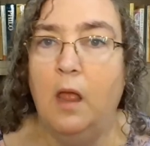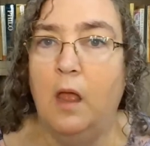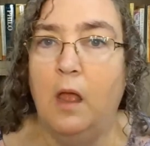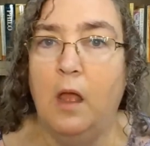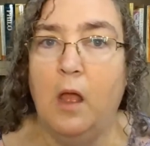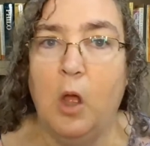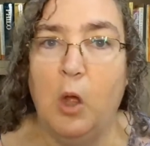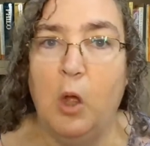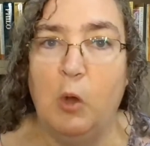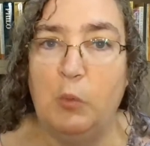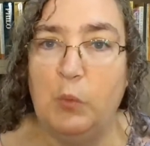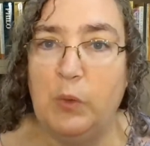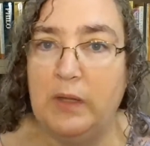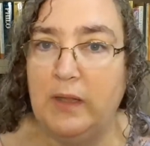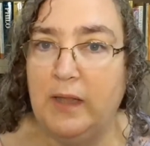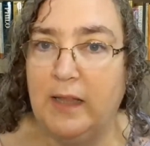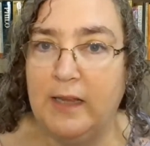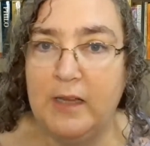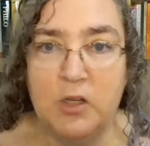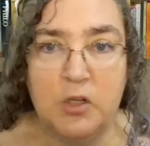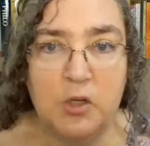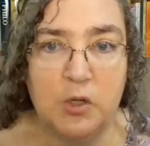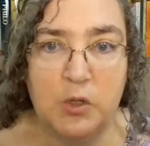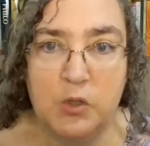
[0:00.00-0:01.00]
a
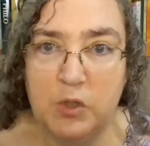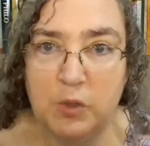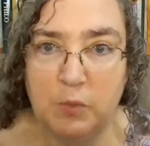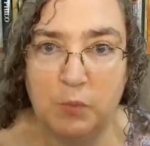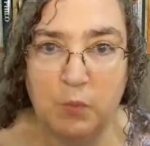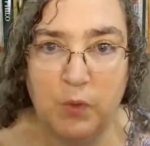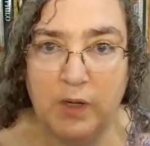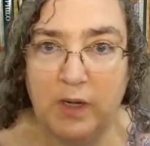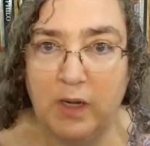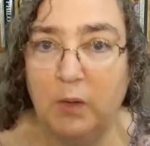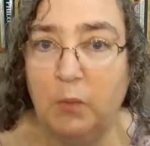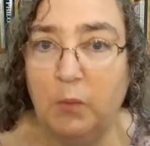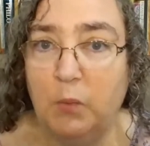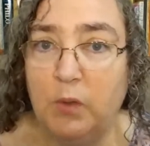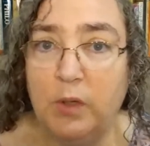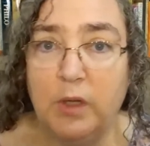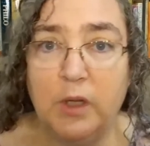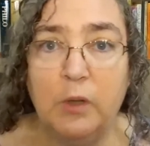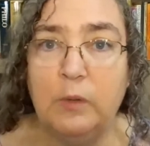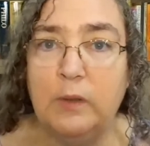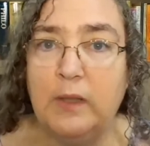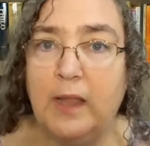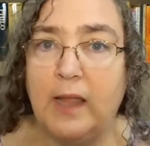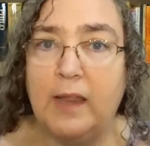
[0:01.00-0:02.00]
relationship reading where
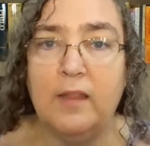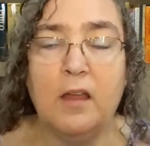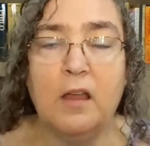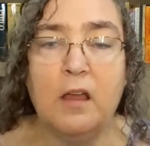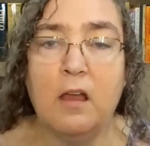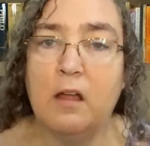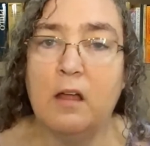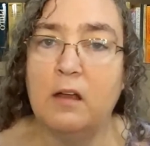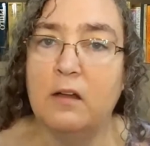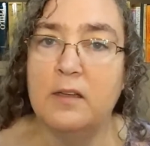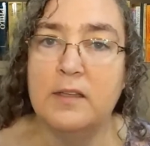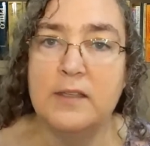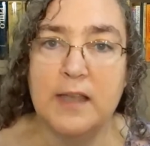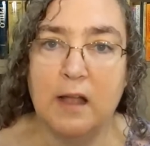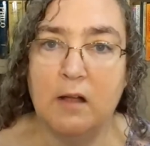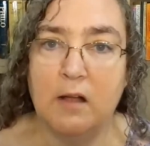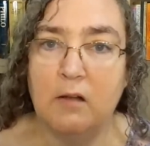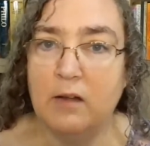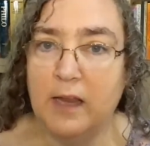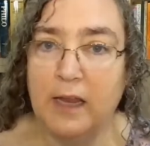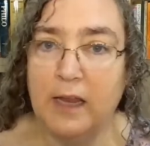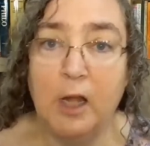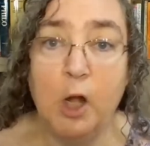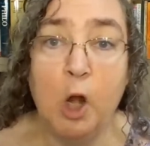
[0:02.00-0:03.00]
you lay the cards
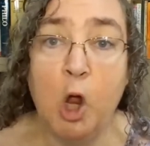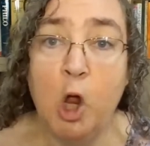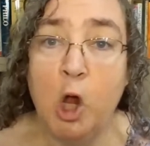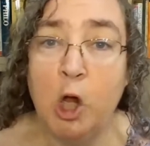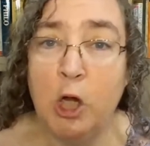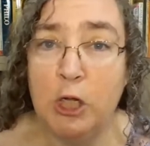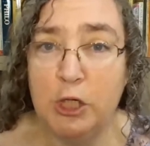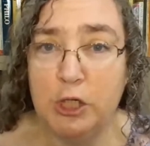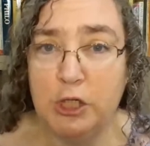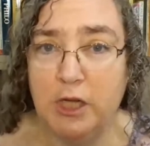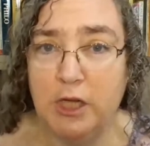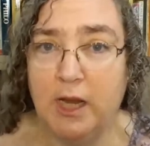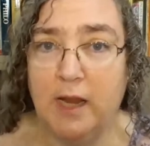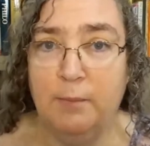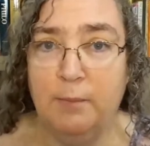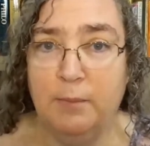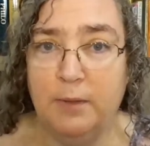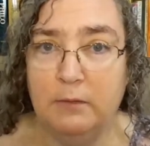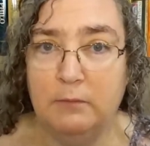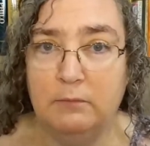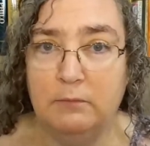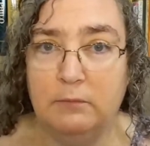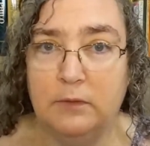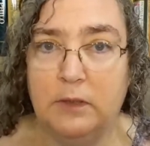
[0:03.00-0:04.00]
out in a heart shape.
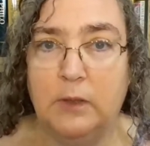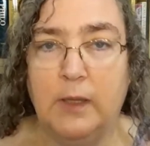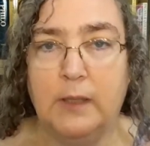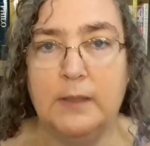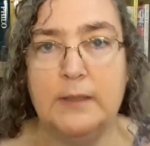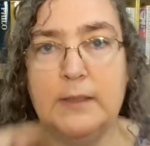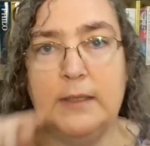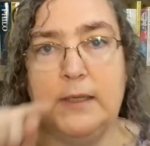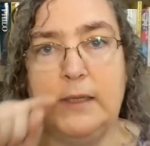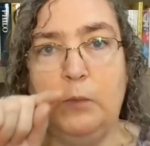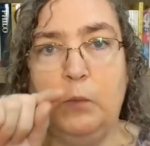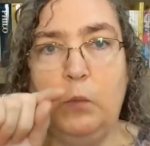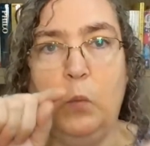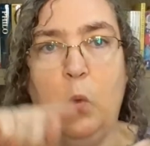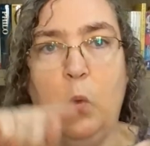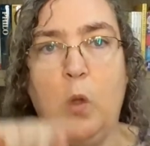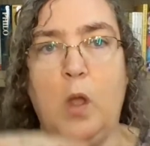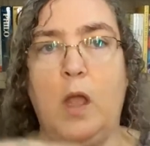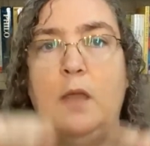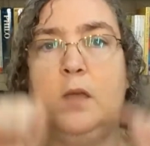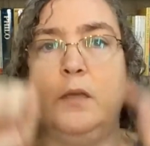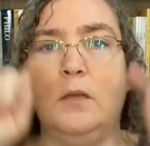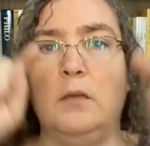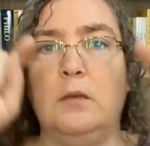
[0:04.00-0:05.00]
You can see
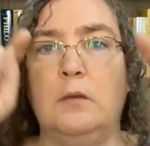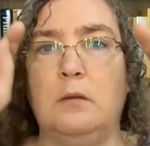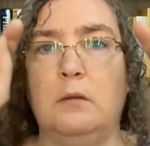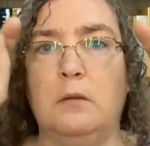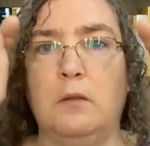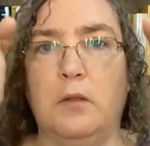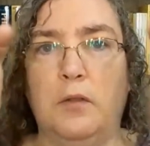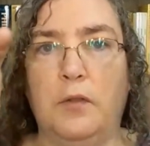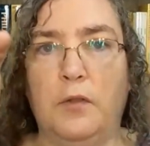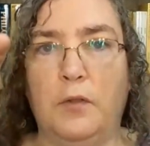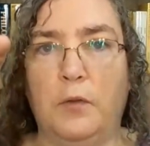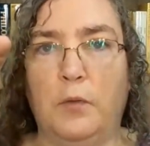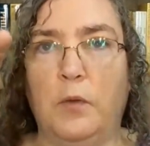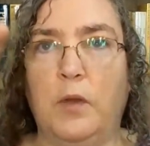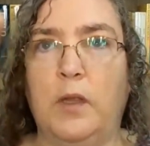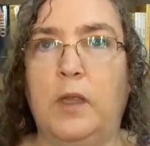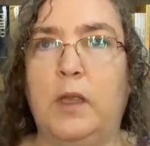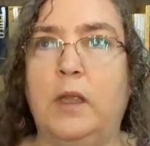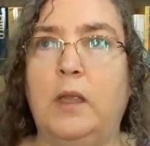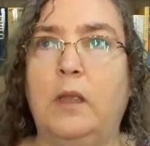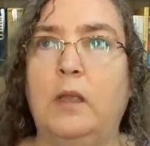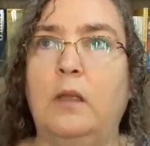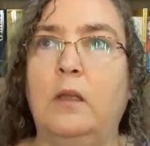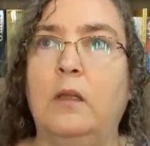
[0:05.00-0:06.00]
1,
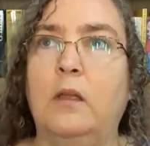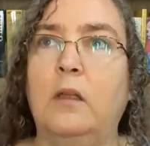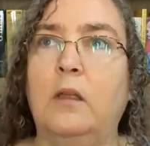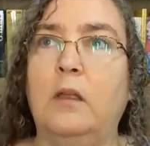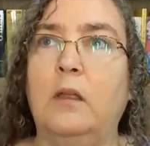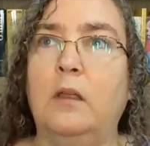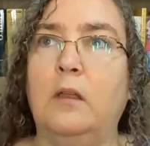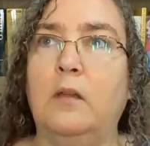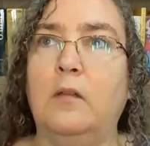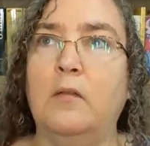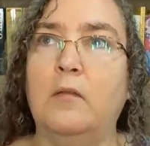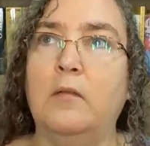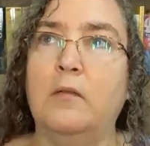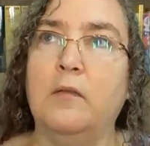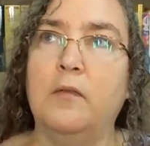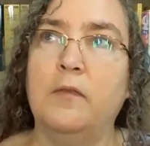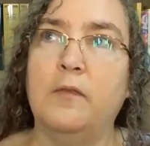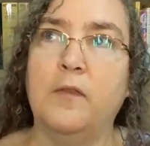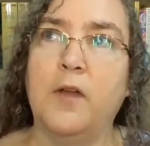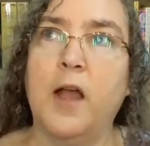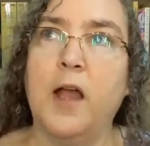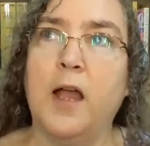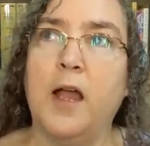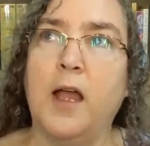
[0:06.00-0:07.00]
3,
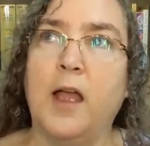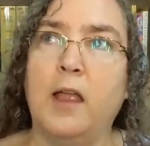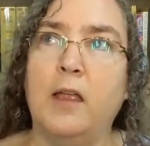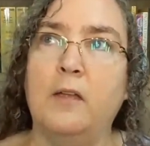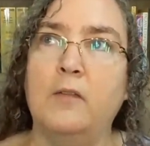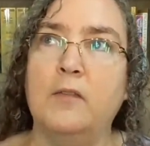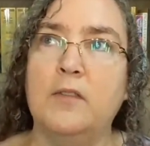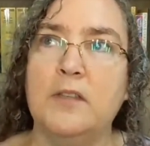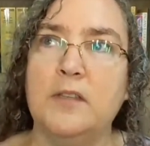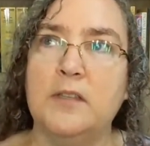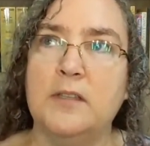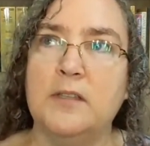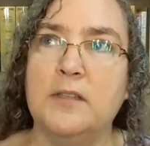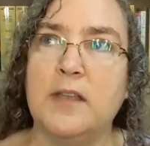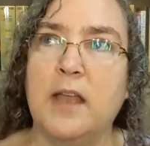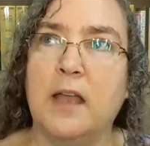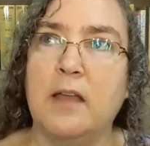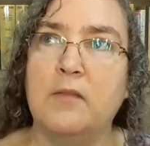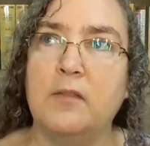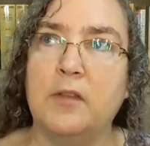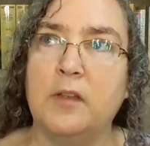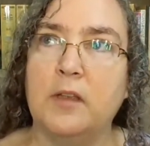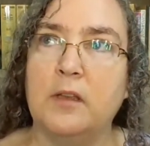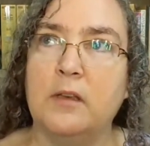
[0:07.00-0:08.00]
5,
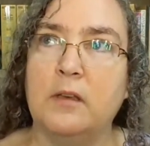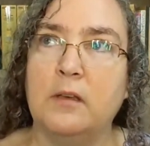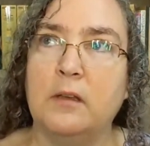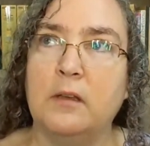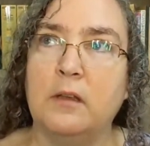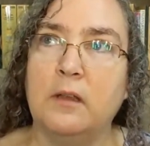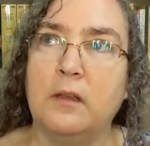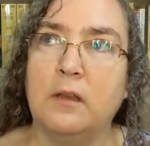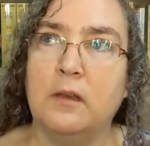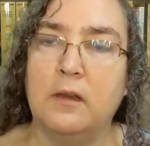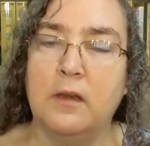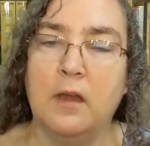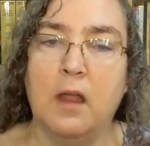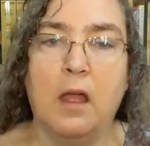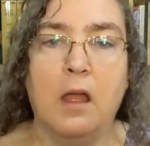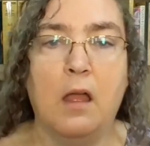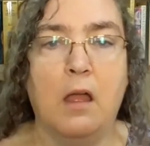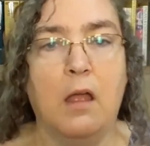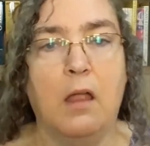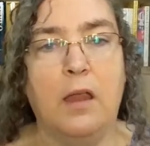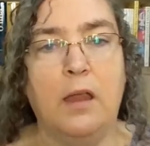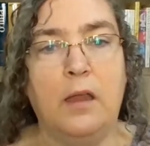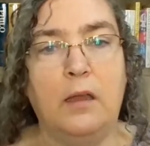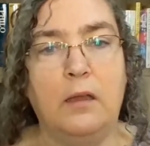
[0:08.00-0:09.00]
7,
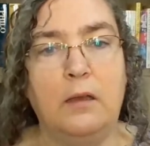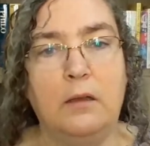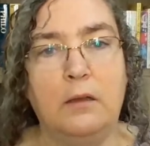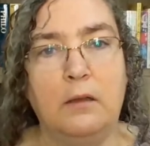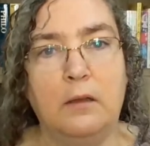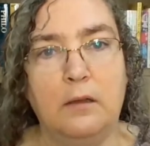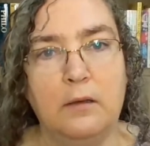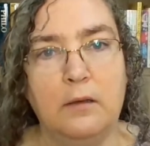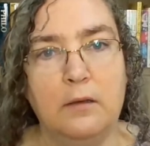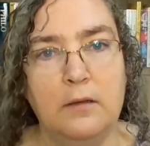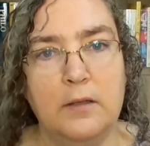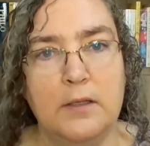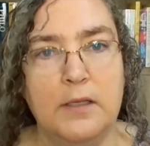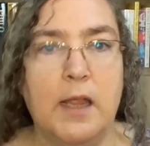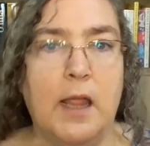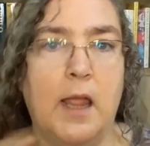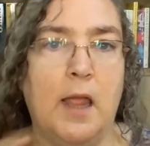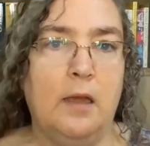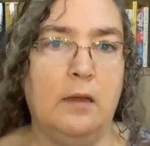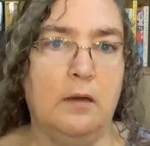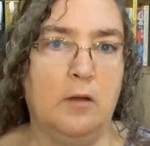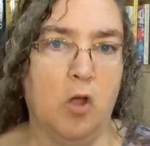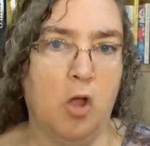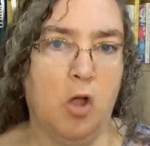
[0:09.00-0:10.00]
9,
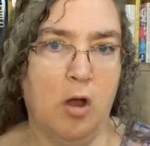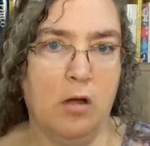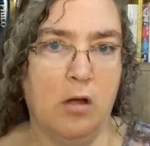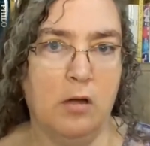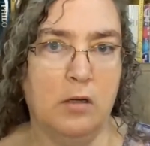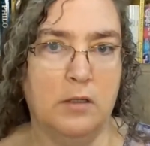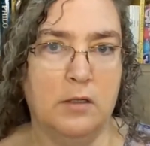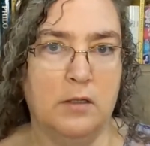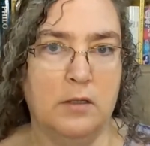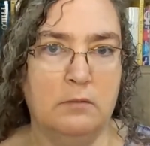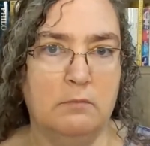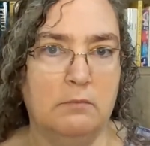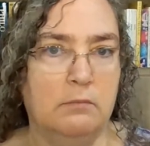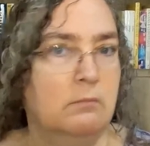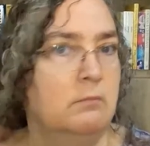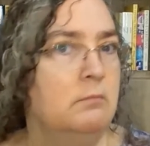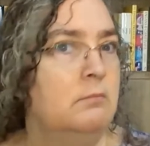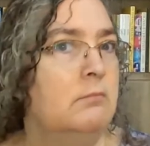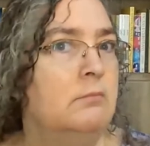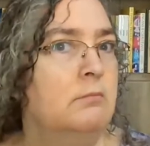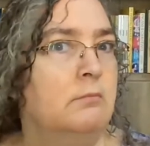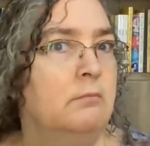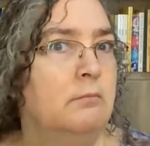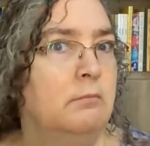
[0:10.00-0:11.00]
10 cards.
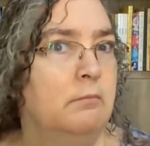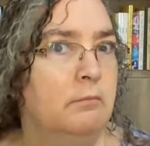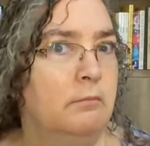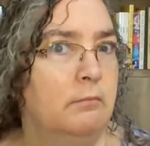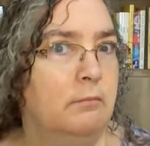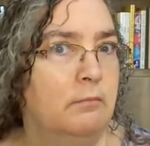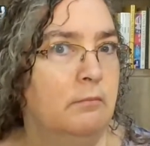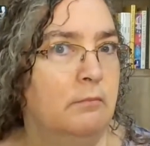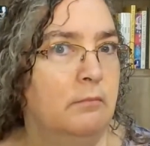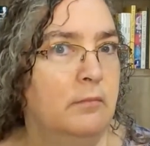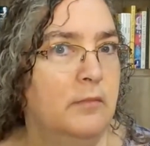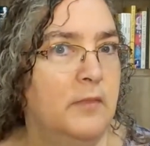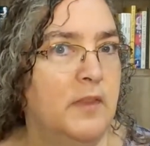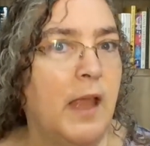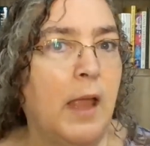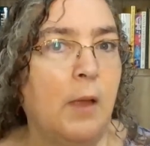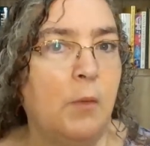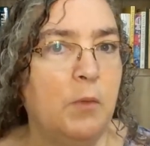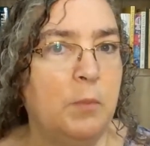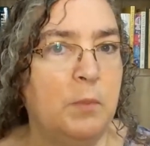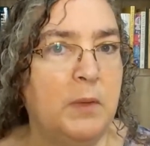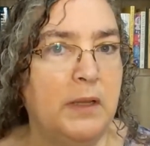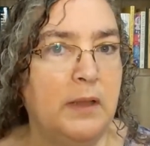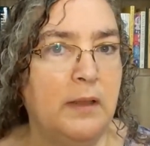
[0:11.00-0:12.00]
That
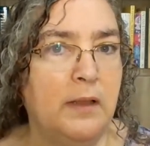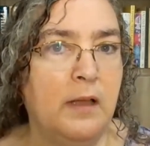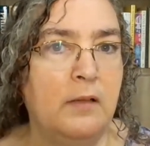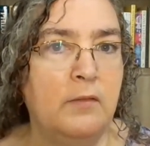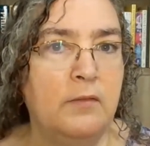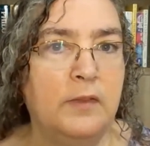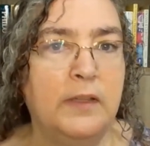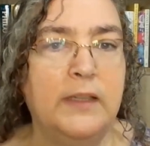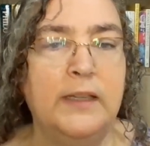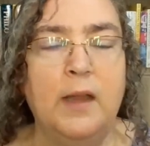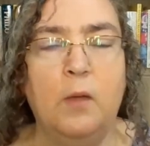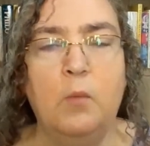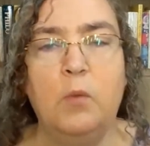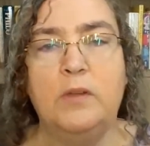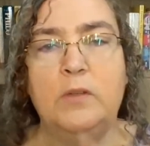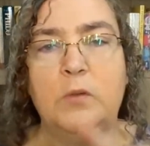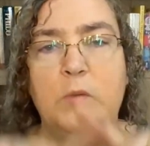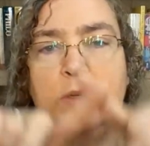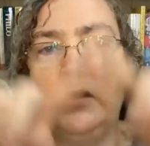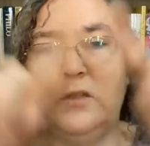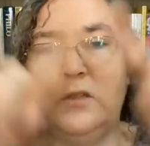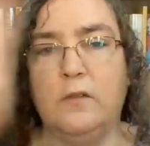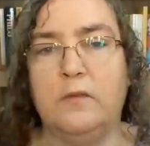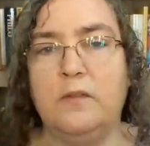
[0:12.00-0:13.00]
would be lovely. Now, what do
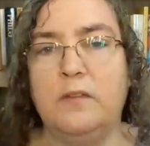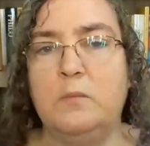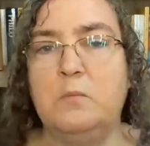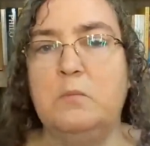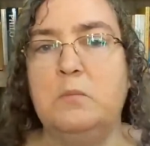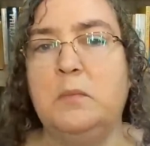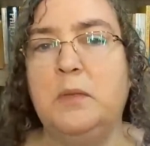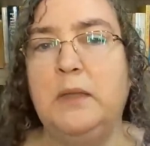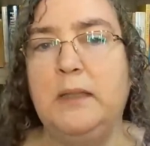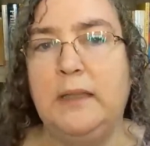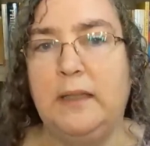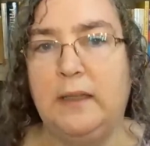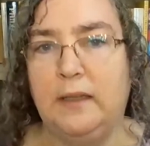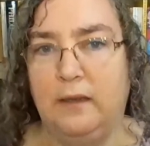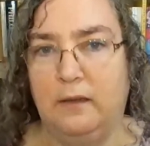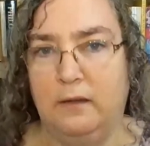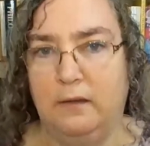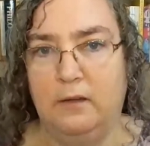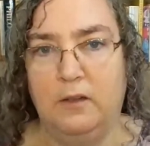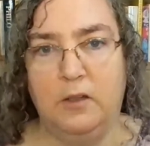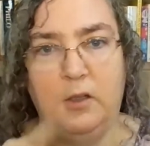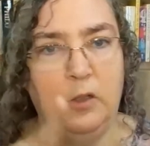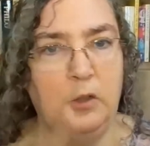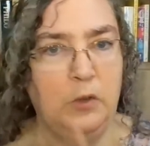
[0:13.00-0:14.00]
each of them
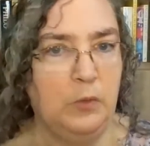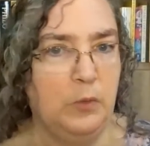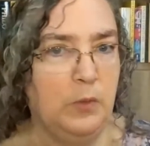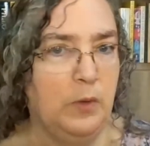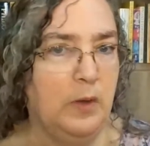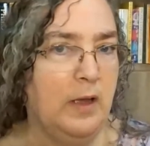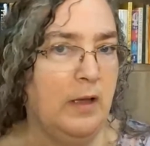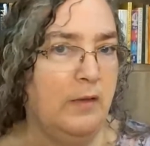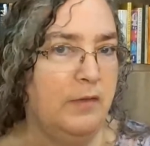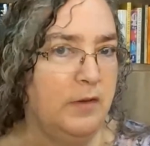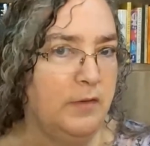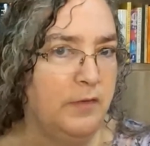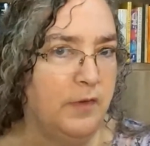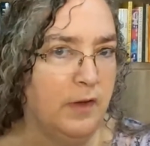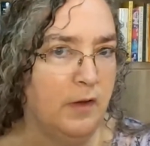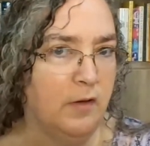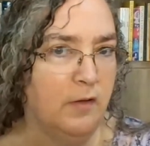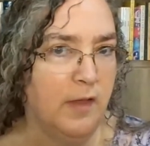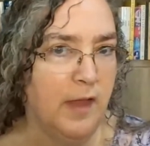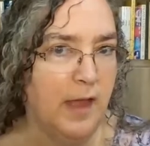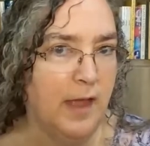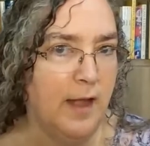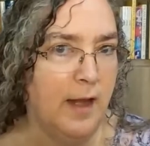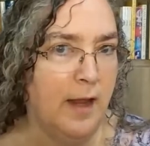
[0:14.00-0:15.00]
mean? You have to figure
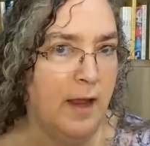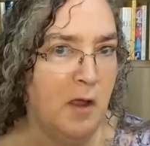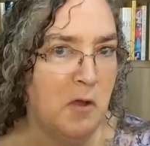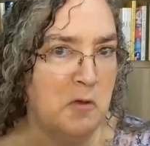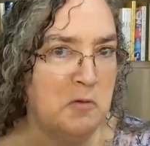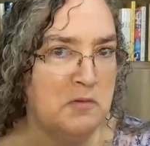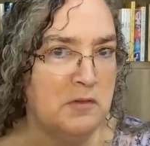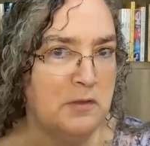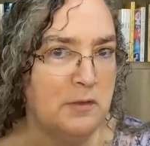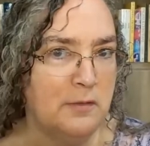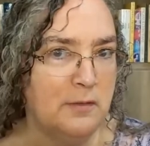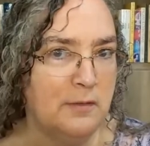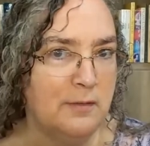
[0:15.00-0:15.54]
that out.